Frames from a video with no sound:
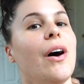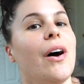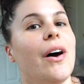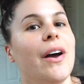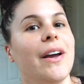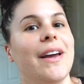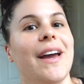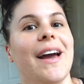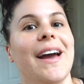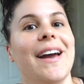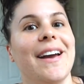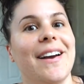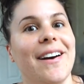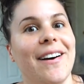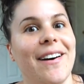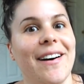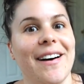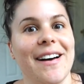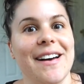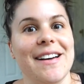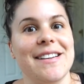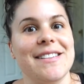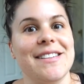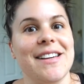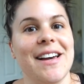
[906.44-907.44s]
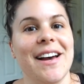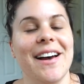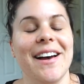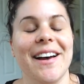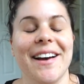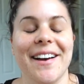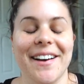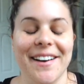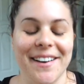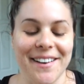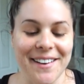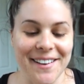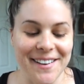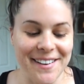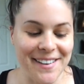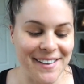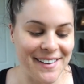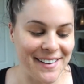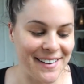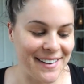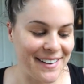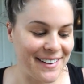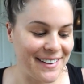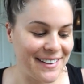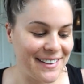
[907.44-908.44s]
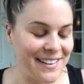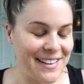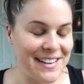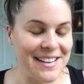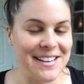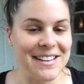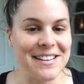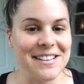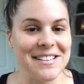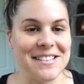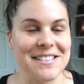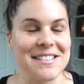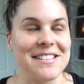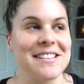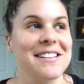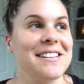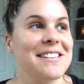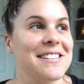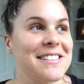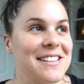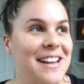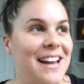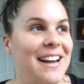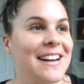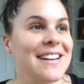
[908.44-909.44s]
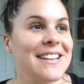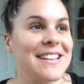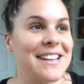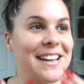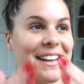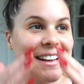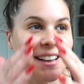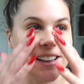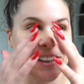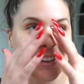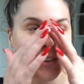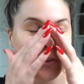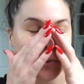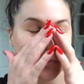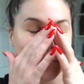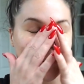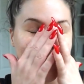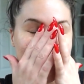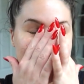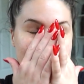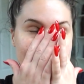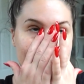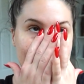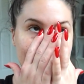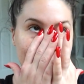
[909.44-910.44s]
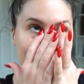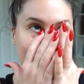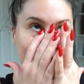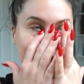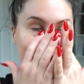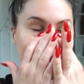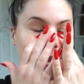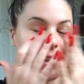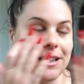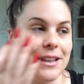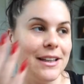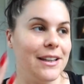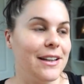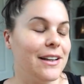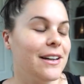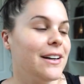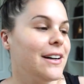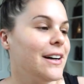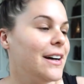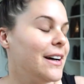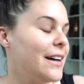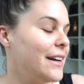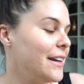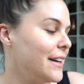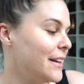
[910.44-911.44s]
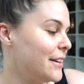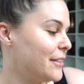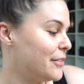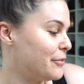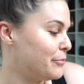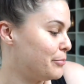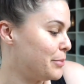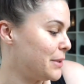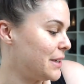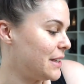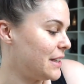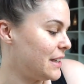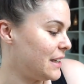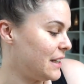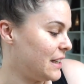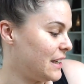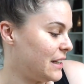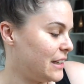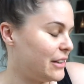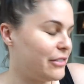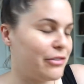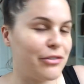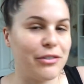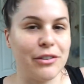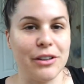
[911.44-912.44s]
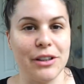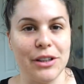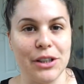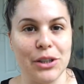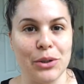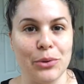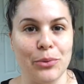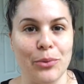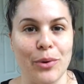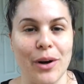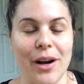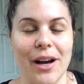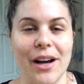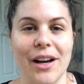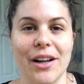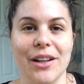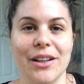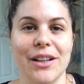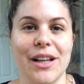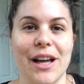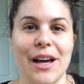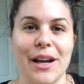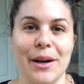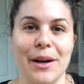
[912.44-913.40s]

Okay guys, it is starting to get a little bit darker here. I have been in here for a little while,